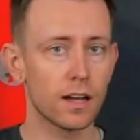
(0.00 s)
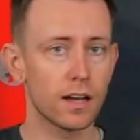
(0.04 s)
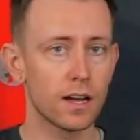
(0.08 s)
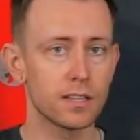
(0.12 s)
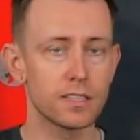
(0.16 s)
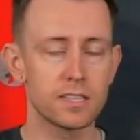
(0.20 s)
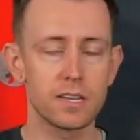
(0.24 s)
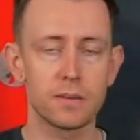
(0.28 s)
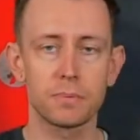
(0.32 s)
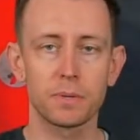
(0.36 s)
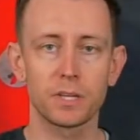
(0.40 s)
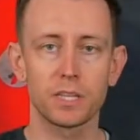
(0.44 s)

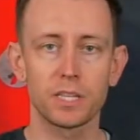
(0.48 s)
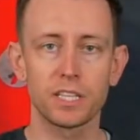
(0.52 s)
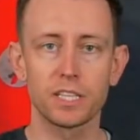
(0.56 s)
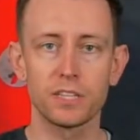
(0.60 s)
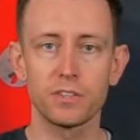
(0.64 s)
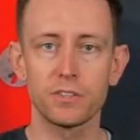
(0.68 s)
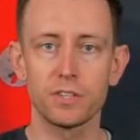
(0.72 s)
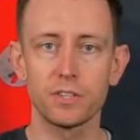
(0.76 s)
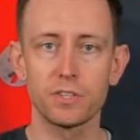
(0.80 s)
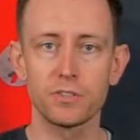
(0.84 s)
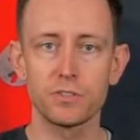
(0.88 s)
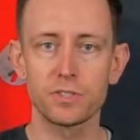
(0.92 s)
Typically
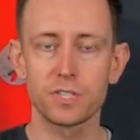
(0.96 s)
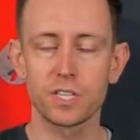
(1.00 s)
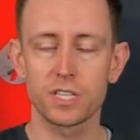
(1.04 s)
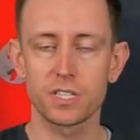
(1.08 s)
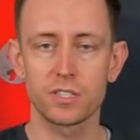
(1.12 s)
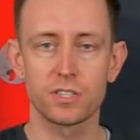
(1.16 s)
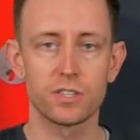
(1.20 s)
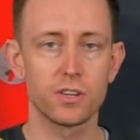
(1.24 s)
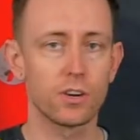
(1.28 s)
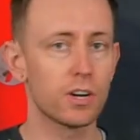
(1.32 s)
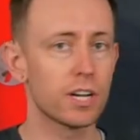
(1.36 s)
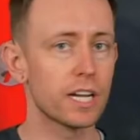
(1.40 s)
you'd use this
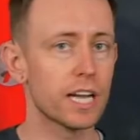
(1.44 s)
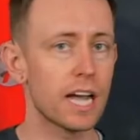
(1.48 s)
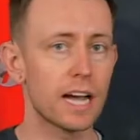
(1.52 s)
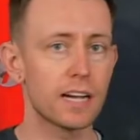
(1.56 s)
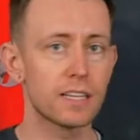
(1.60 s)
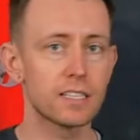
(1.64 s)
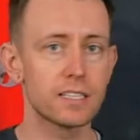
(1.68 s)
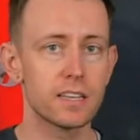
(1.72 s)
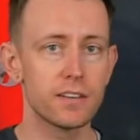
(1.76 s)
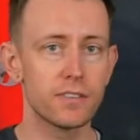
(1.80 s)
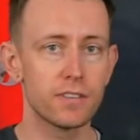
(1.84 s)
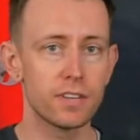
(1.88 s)
during
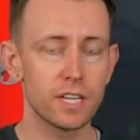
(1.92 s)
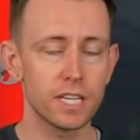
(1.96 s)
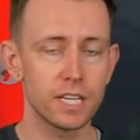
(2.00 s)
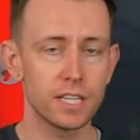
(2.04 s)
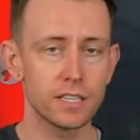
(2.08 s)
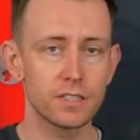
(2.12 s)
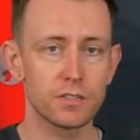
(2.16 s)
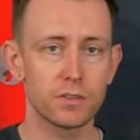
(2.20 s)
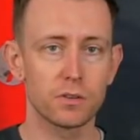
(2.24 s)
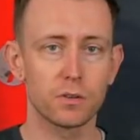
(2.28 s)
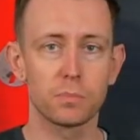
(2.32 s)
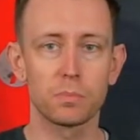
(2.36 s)
activity
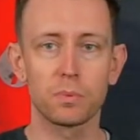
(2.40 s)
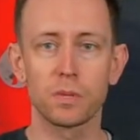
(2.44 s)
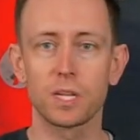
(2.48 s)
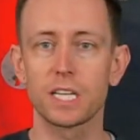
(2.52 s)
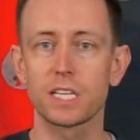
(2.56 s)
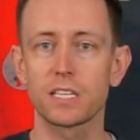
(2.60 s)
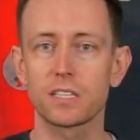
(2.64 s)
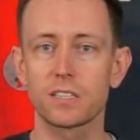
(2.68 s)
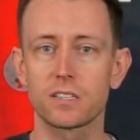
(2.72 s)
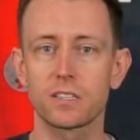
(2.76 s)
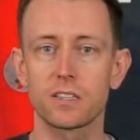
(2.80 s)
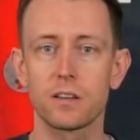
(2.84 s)
to
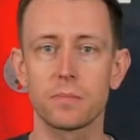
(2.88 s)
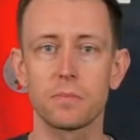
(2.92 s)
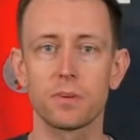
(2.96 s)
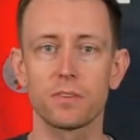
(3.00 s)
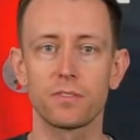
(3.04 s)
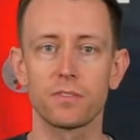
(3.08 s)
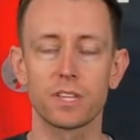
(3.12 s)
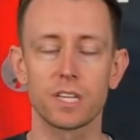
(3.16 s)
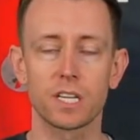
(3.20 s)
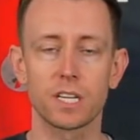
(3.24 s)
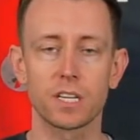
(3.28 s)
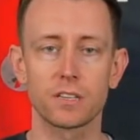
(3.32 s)
replace some of
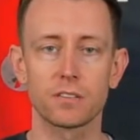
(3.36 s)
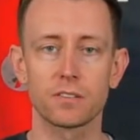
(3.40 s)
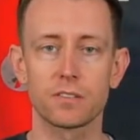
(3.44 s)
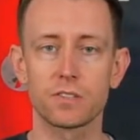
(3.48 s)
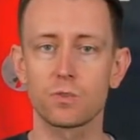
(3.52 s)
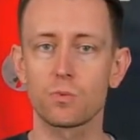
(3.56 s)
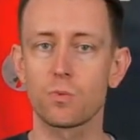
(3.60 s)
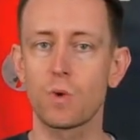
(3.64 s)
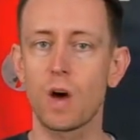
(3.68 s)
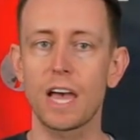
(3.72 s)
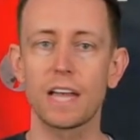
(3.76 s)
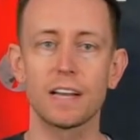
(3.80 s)
the
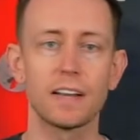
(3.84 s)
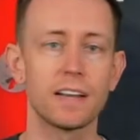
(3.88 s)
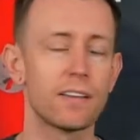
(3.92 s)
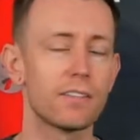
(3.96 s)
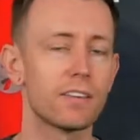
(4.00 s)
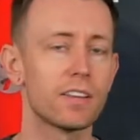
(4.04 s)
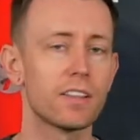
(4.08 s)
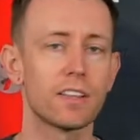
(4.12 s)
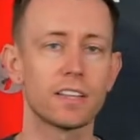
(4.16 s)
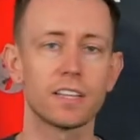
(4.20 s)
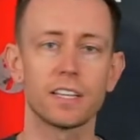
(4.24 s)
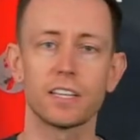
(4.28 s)
sweat and
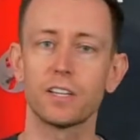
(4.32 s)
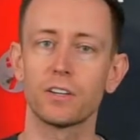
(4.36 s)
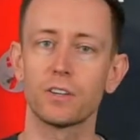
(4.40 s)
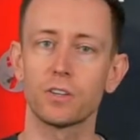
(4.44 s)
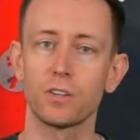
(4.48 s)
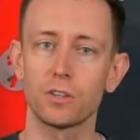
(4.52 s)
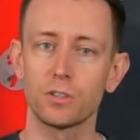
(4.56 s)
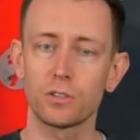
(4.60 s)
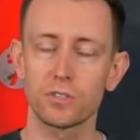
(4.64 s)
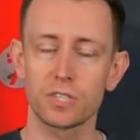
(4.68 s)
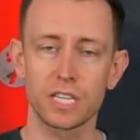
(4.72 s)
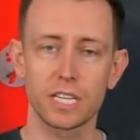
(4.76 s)
everything that you're
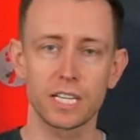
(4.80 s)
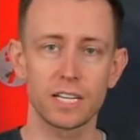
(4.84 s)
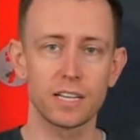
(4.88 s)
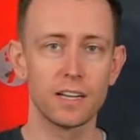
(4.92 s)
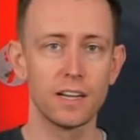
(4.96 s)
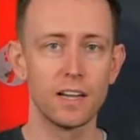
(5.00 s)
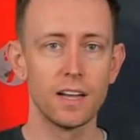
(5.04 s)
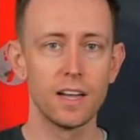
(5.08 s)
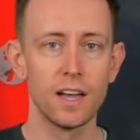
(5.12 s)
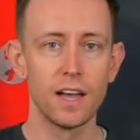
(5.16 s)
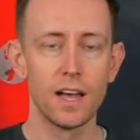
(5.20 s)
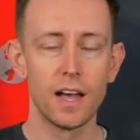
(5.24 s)
losing
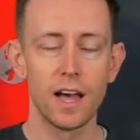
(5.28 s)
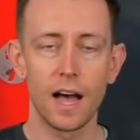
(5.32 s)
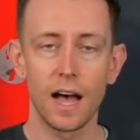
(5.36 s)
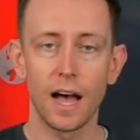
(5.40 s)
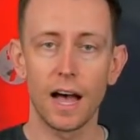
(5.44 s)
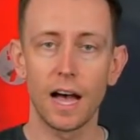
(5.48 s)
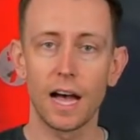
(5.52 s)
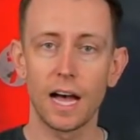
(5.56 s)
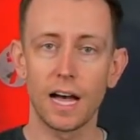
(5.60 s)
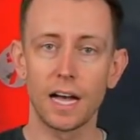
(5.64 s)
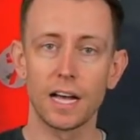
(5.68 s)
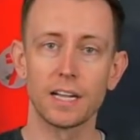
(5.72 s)

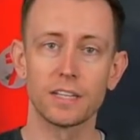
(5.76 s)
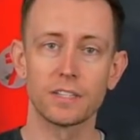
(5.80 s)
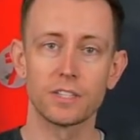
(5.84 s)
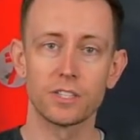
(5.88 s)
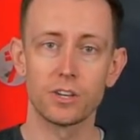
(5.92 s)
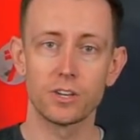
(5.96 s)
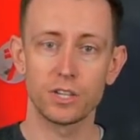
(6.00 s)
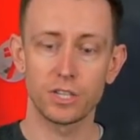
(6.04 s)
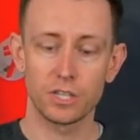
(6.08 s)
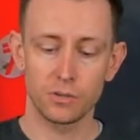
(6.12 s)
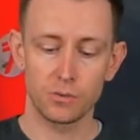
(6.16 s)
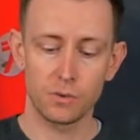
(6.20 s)

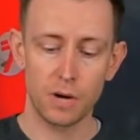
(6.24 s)
during your